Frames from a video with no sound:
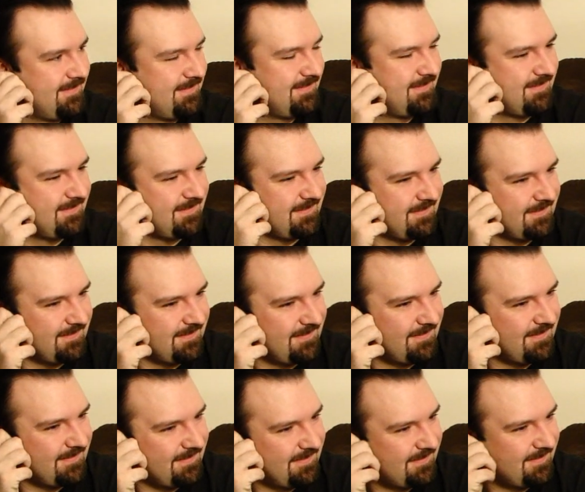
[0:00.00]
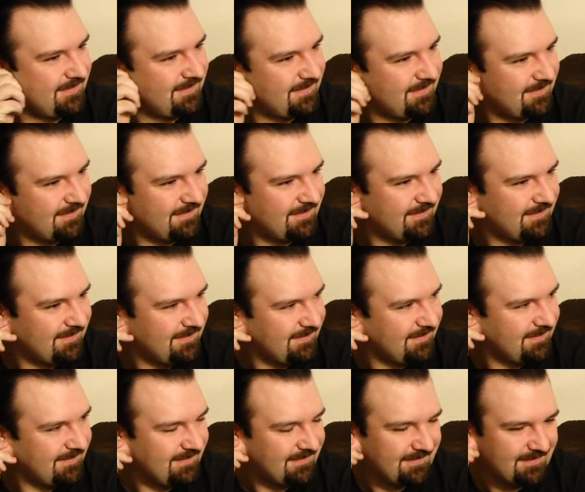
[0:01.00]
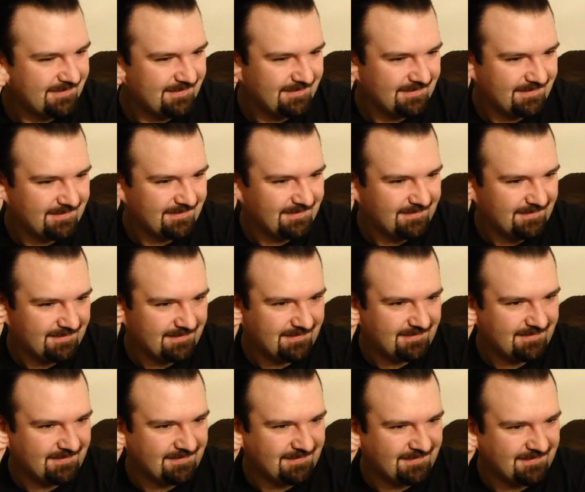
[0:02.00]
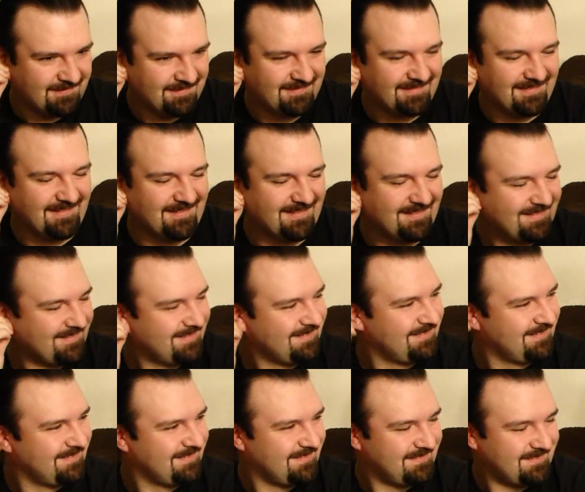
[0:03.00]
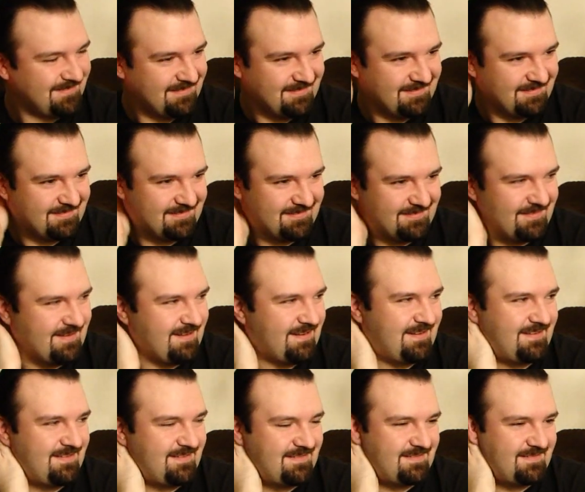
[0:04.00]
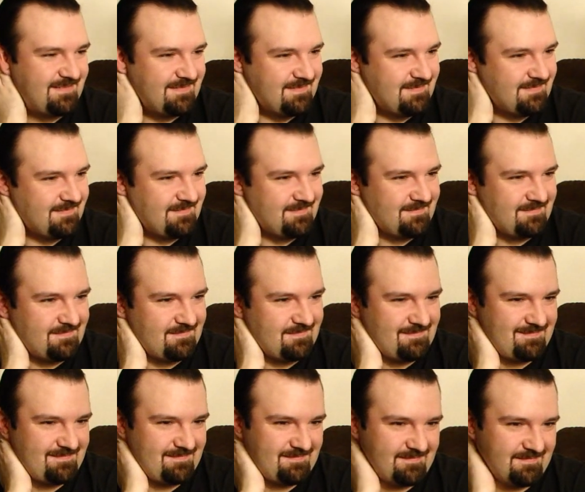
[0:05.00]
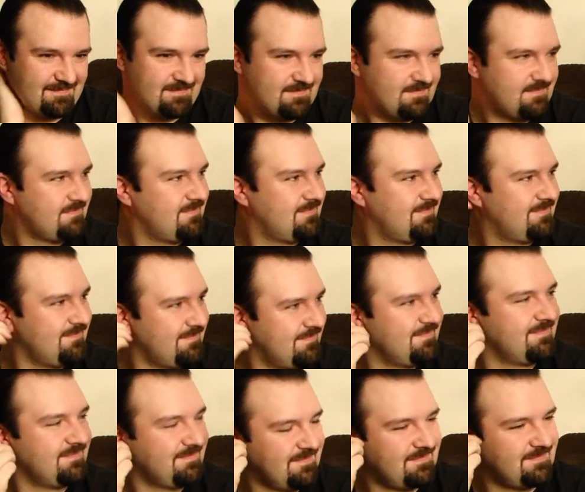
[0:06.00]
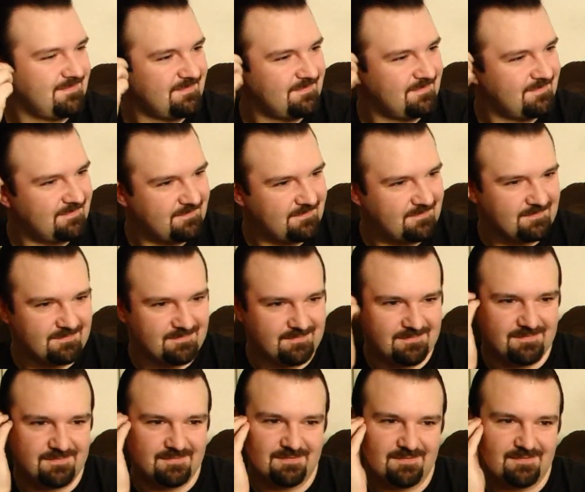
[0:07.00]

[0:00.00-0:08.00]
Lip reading: No words are spoken by the person on screen.